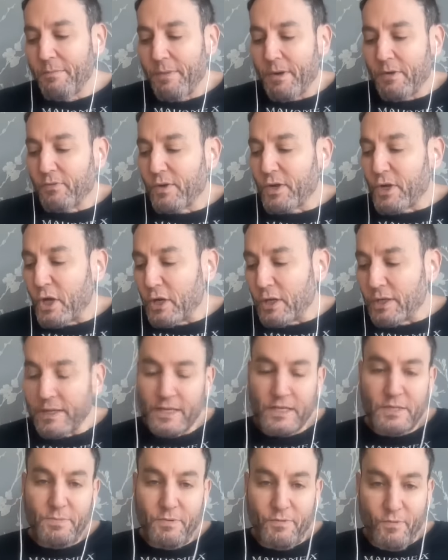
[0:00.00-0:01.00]
But
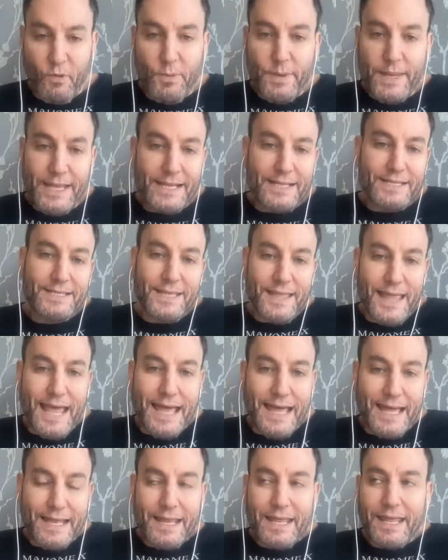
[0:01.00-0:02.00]
regardless, before we get into
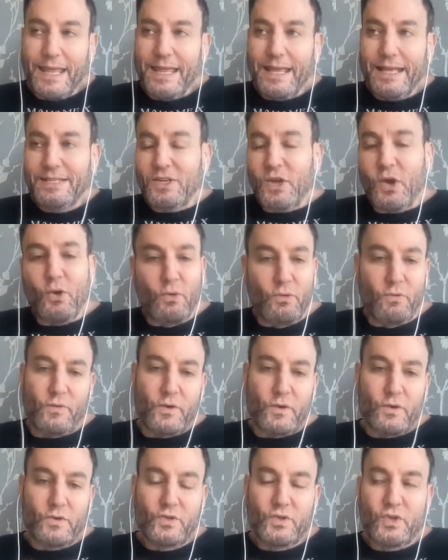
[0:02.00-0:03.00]
that, it's
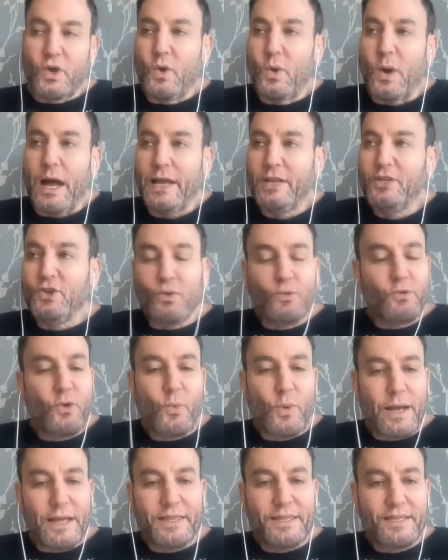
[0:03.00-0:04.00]
over. So I don't know
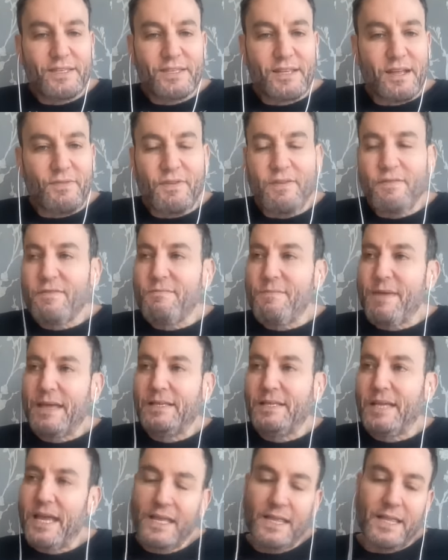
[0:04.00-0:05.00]
why this stuff even
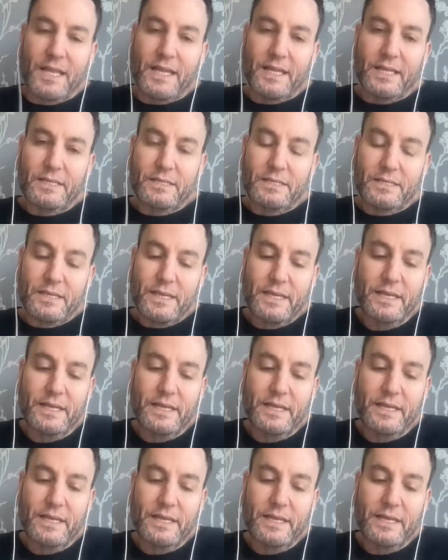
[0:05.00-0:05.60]
makes headlines.